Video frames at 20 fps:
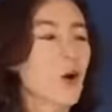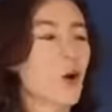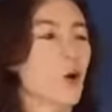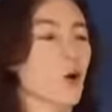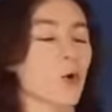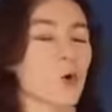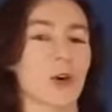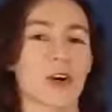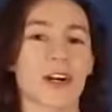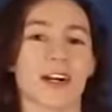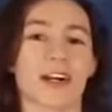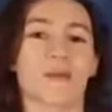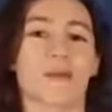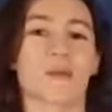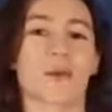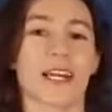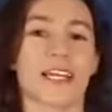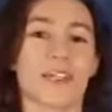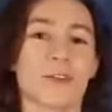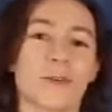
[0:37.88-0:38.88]
or
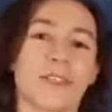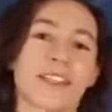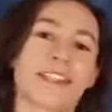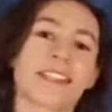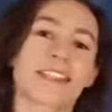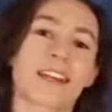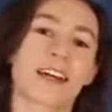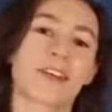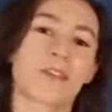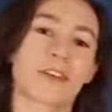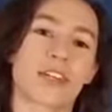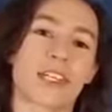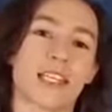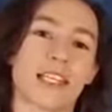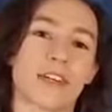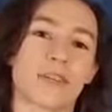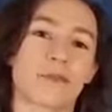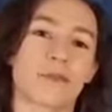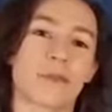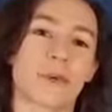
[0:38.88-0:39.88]
when you discover the
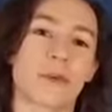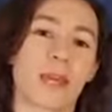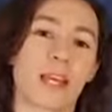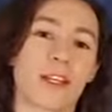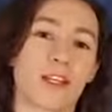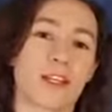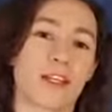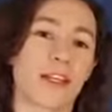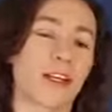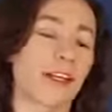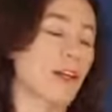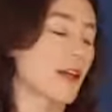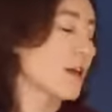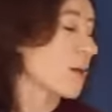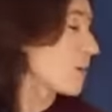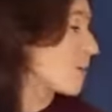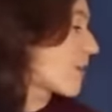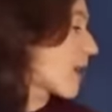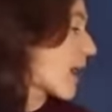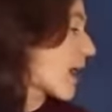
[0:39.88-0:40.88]
information
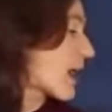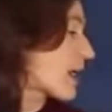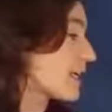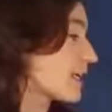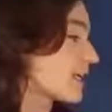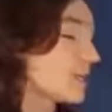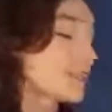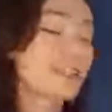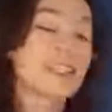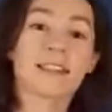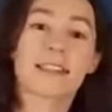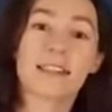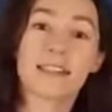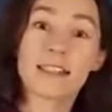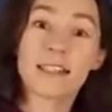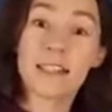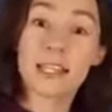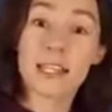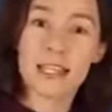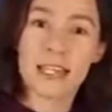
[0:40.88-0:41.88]
by
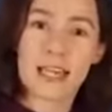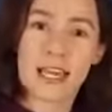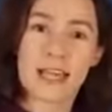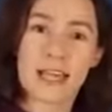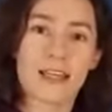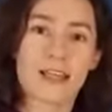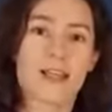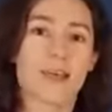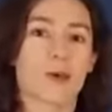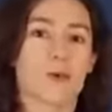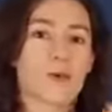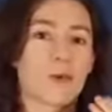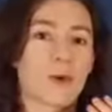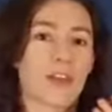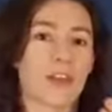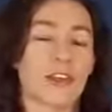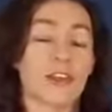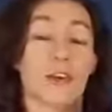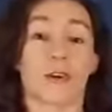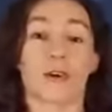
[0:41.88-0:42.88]
seeing it
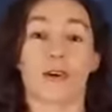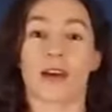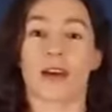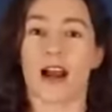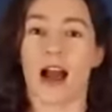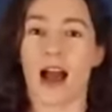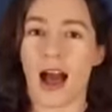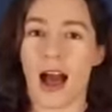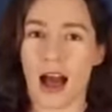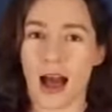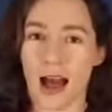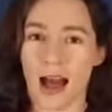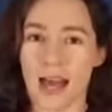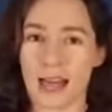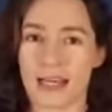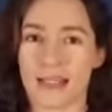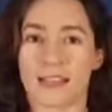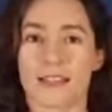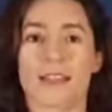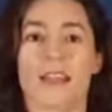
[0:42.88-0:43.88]
with your
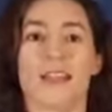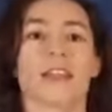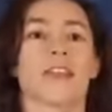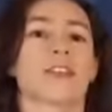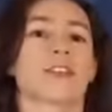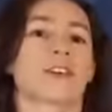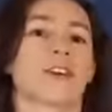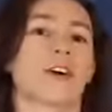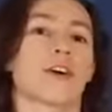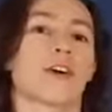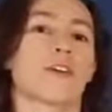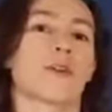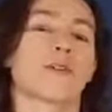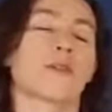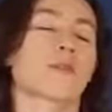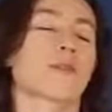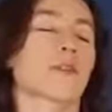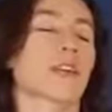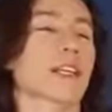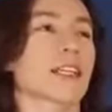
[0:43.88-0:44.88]
eyes. So
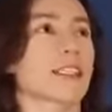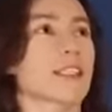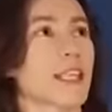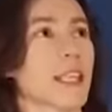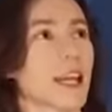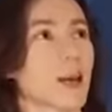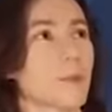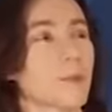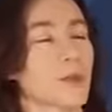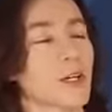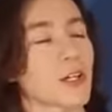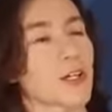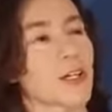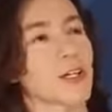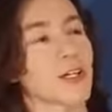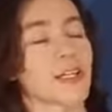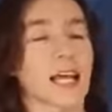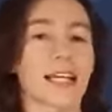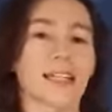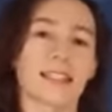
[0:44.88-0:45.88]
for
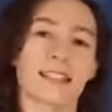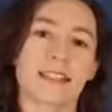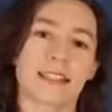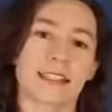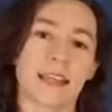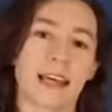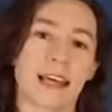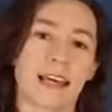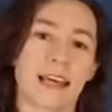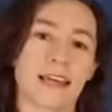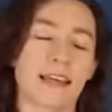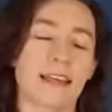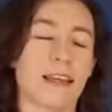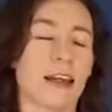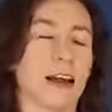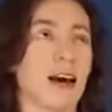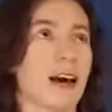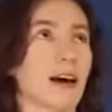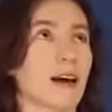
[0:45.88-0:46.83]
example, let's say